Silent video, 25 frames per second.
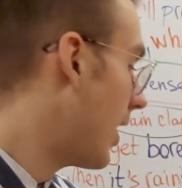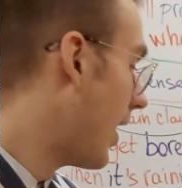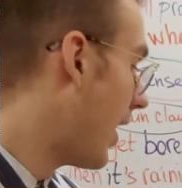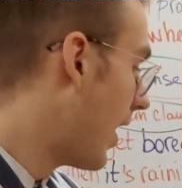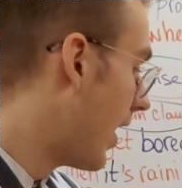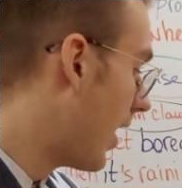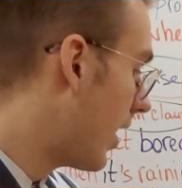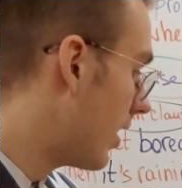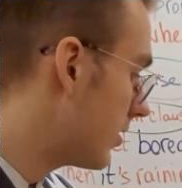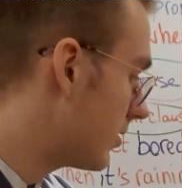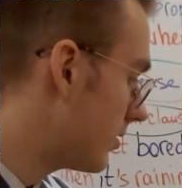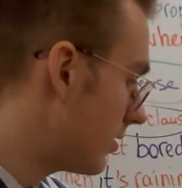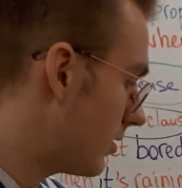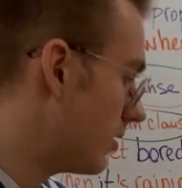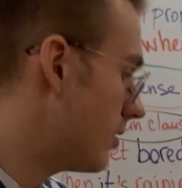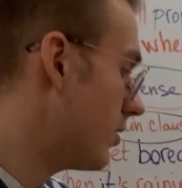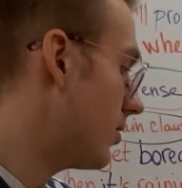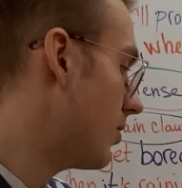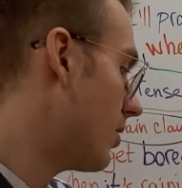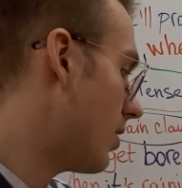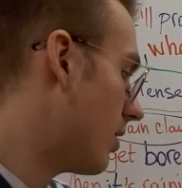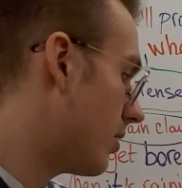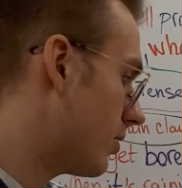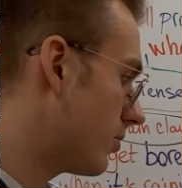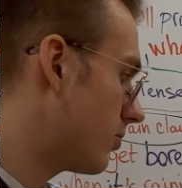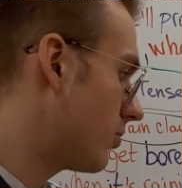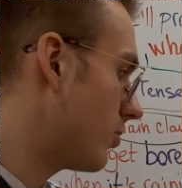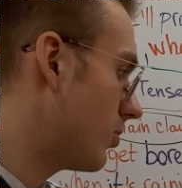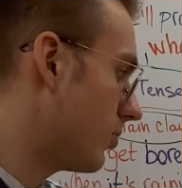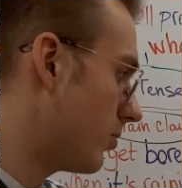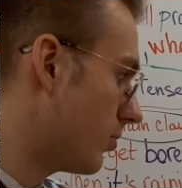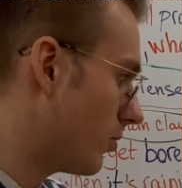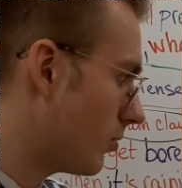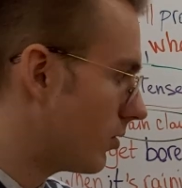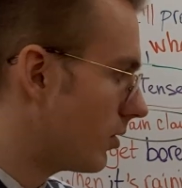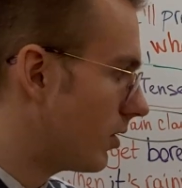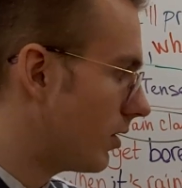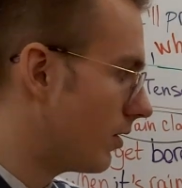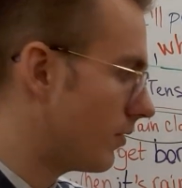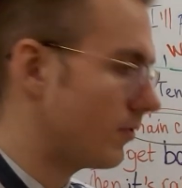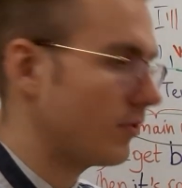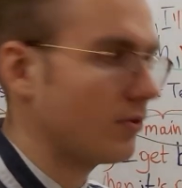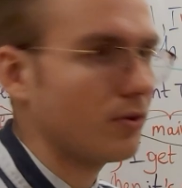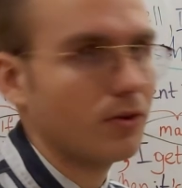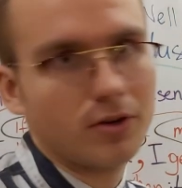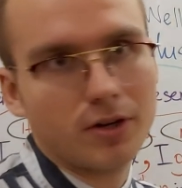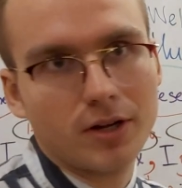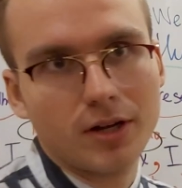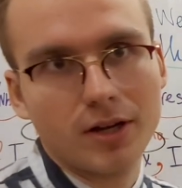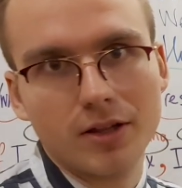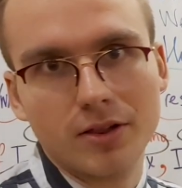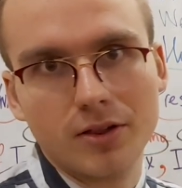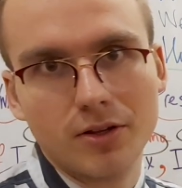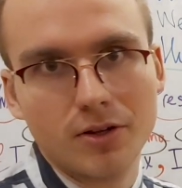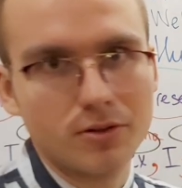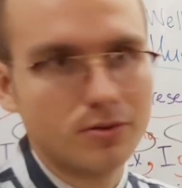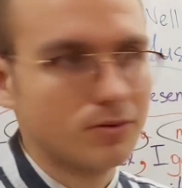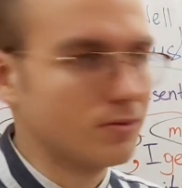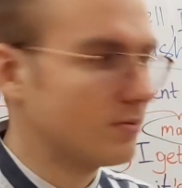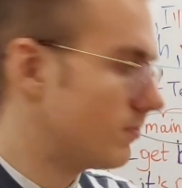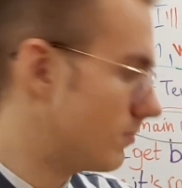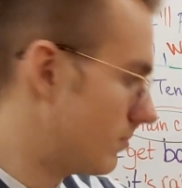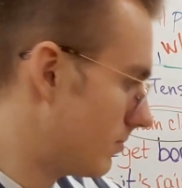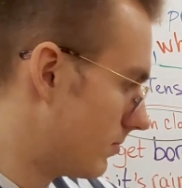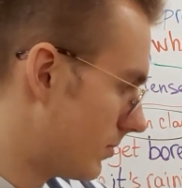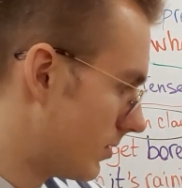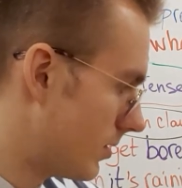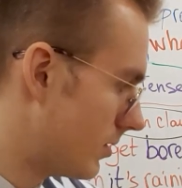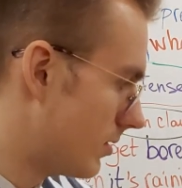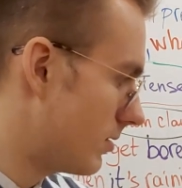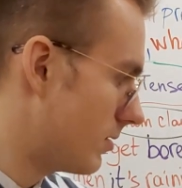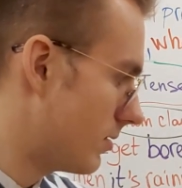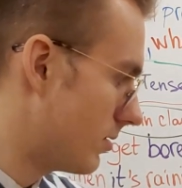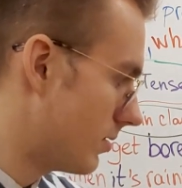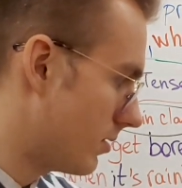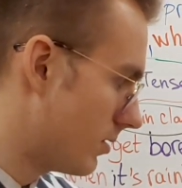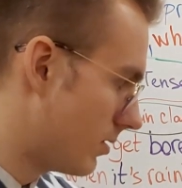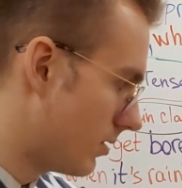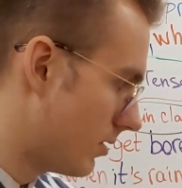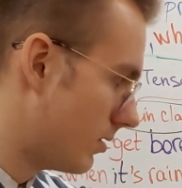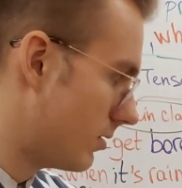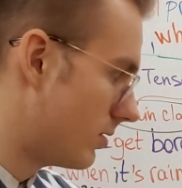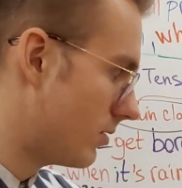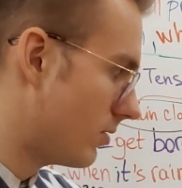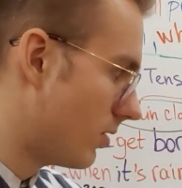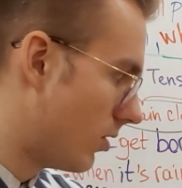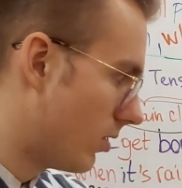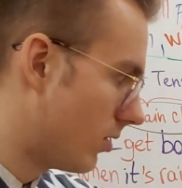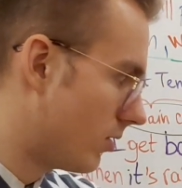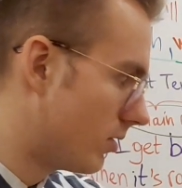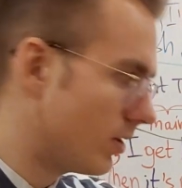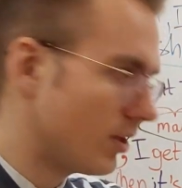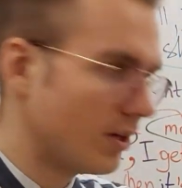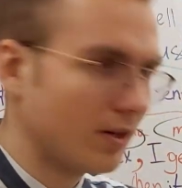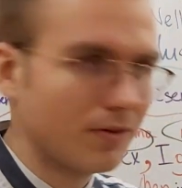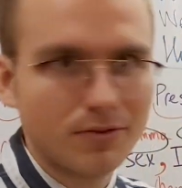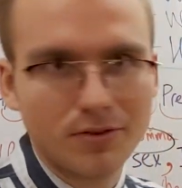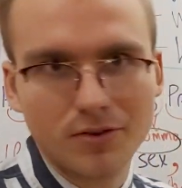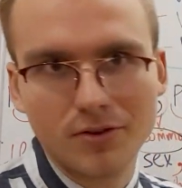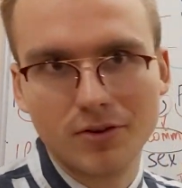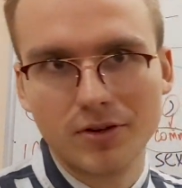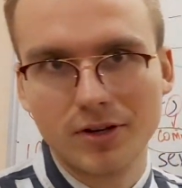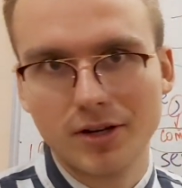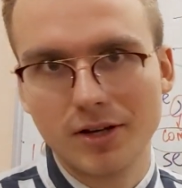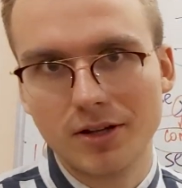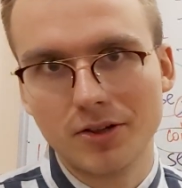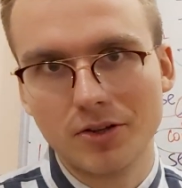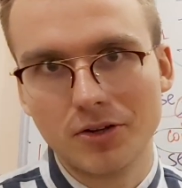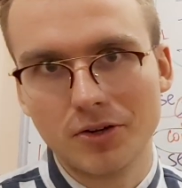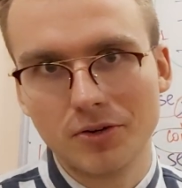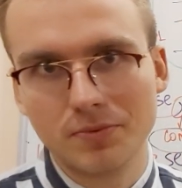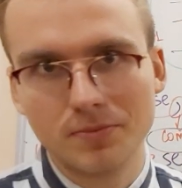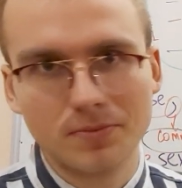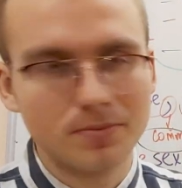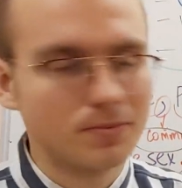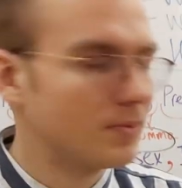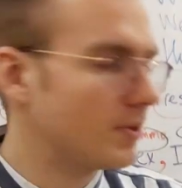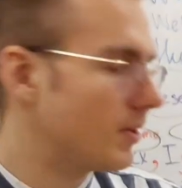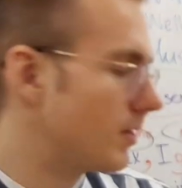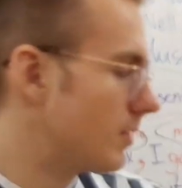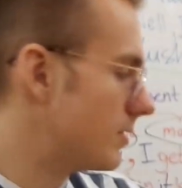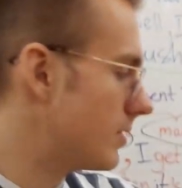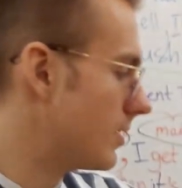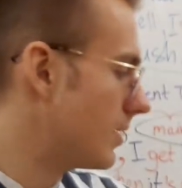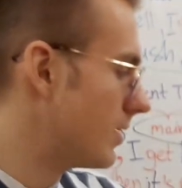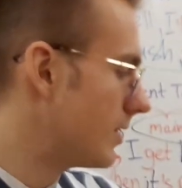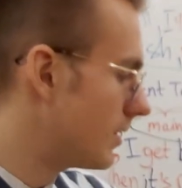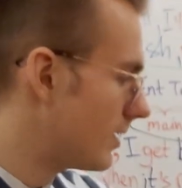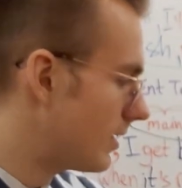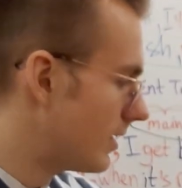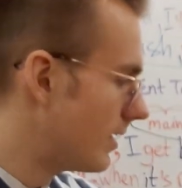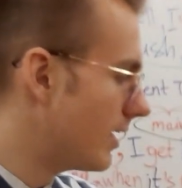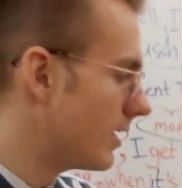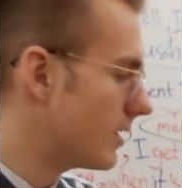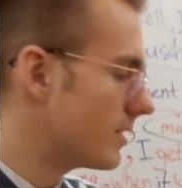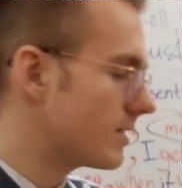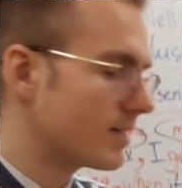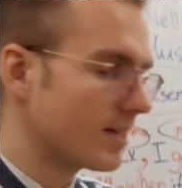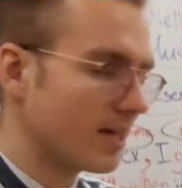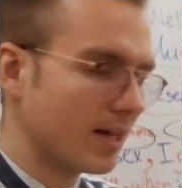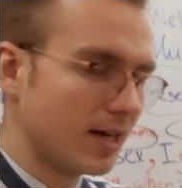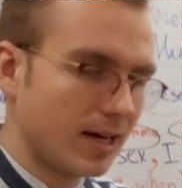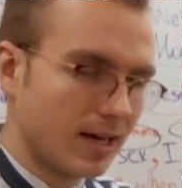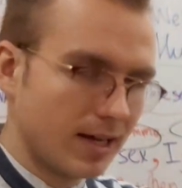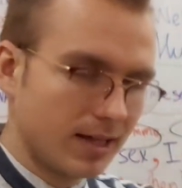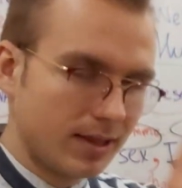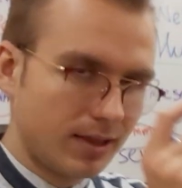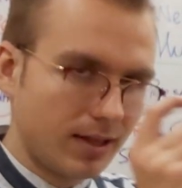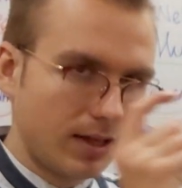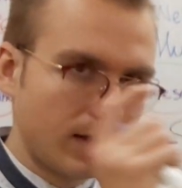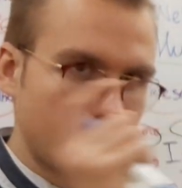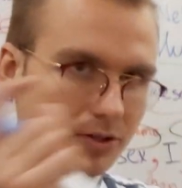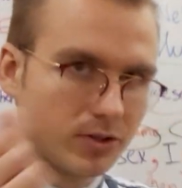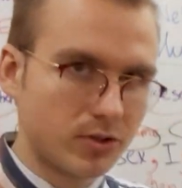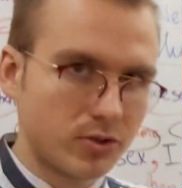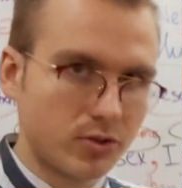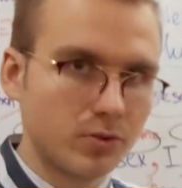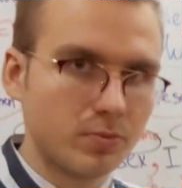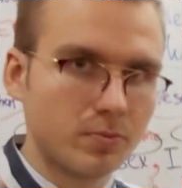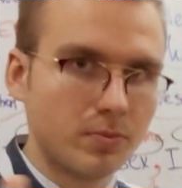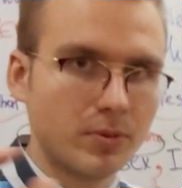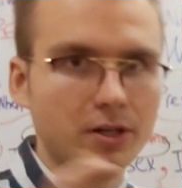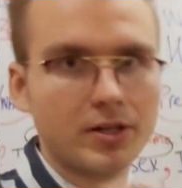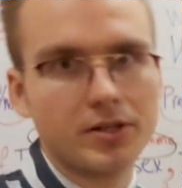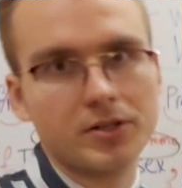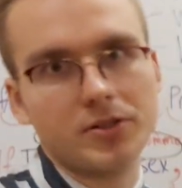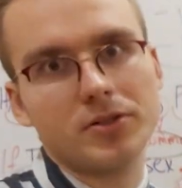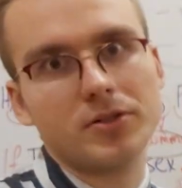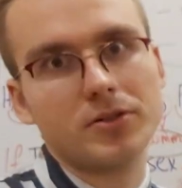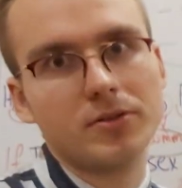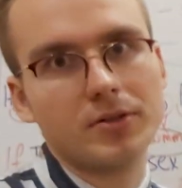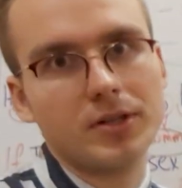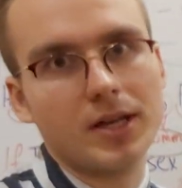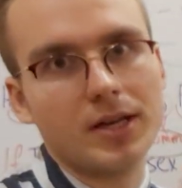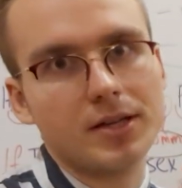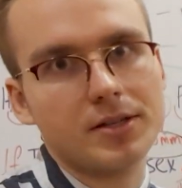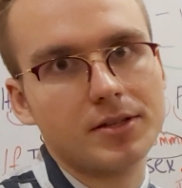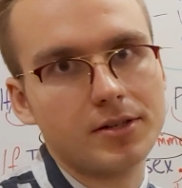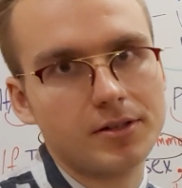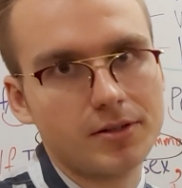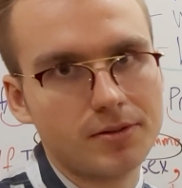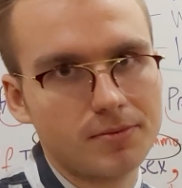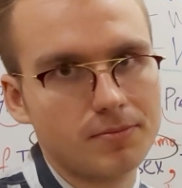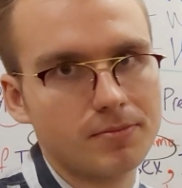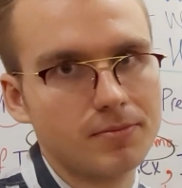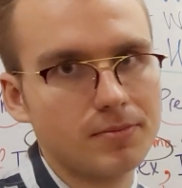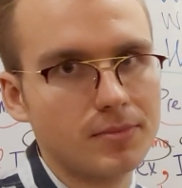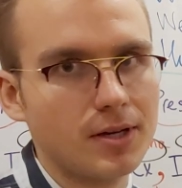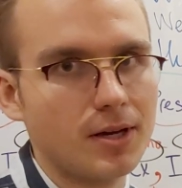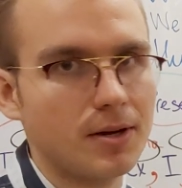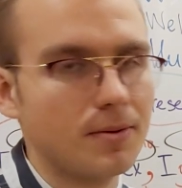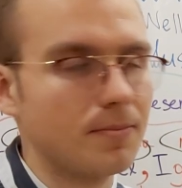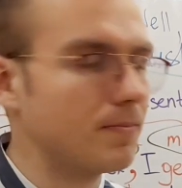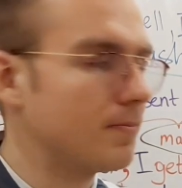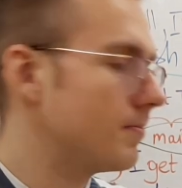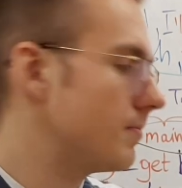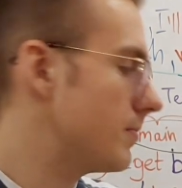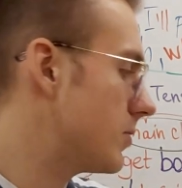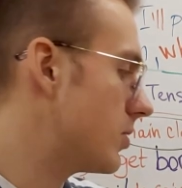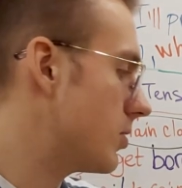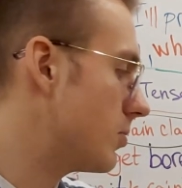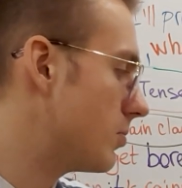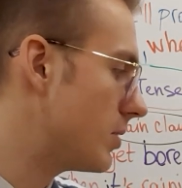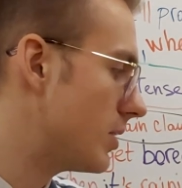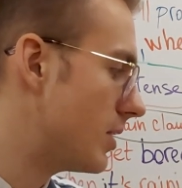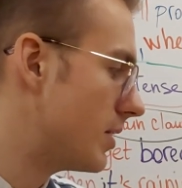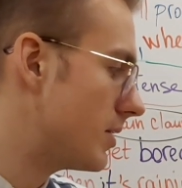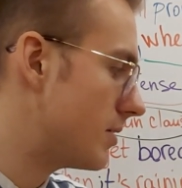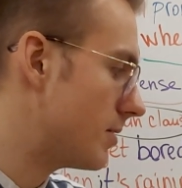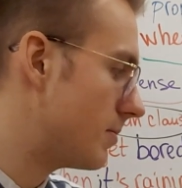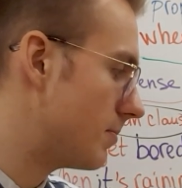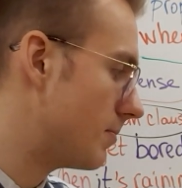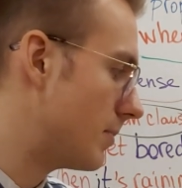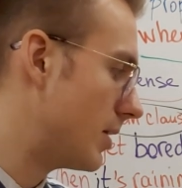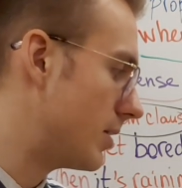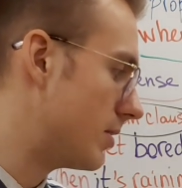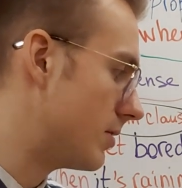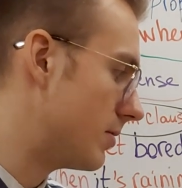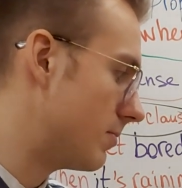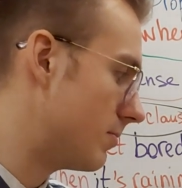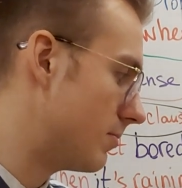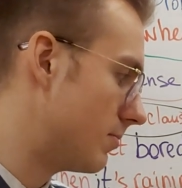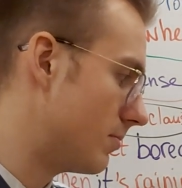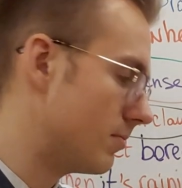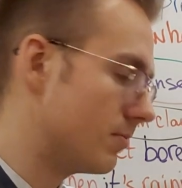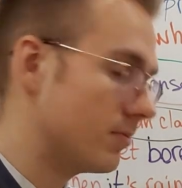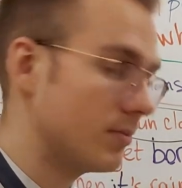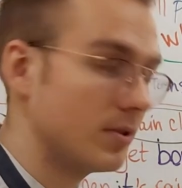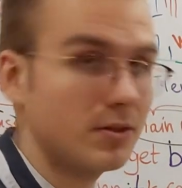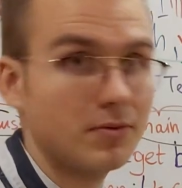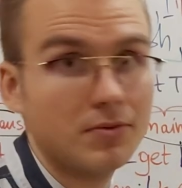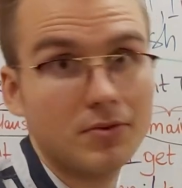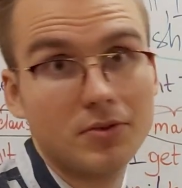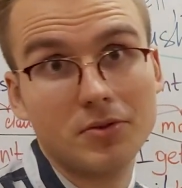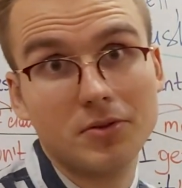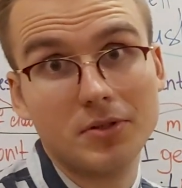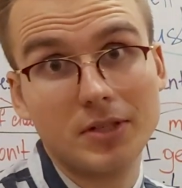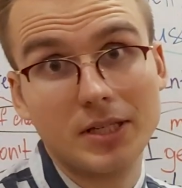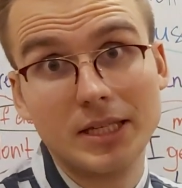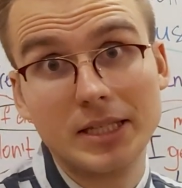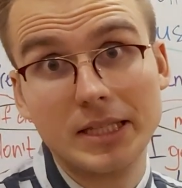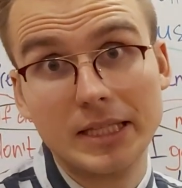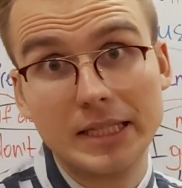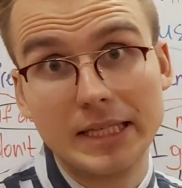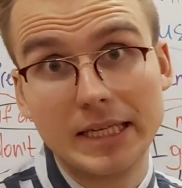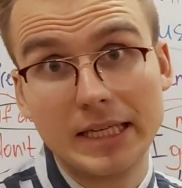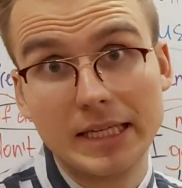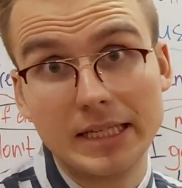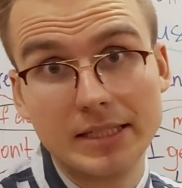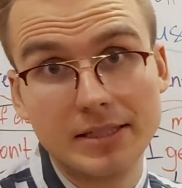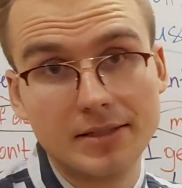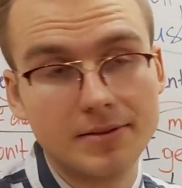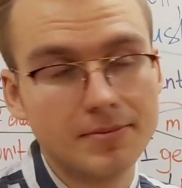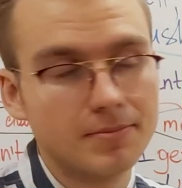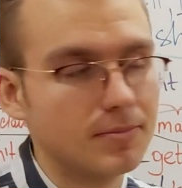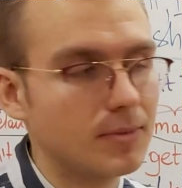And here I'll call you if you're alone. Yes, it's only if you're alone. Yeah. In case takes two parts together. Yeah. So it doesn't matter what it is in case.